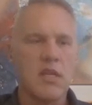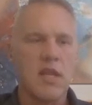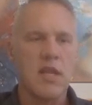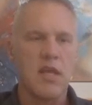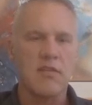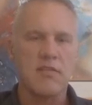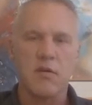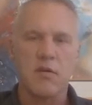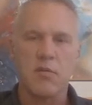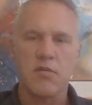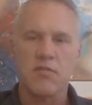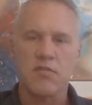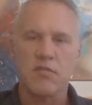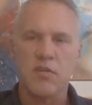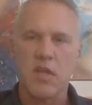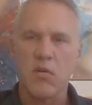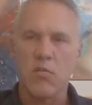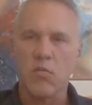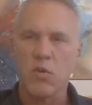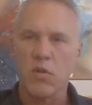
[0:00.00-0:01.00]
next i would
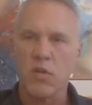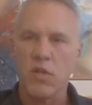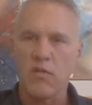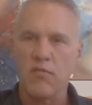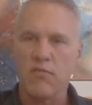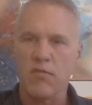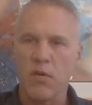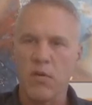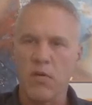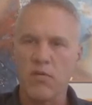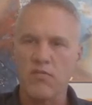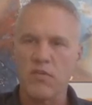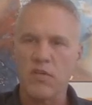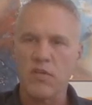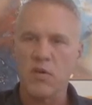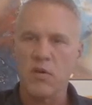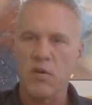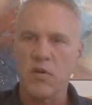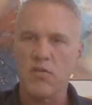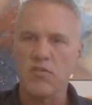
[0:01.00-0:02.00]
say really
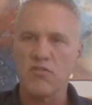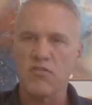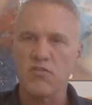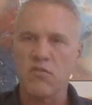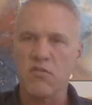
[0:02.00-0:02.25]
focusing on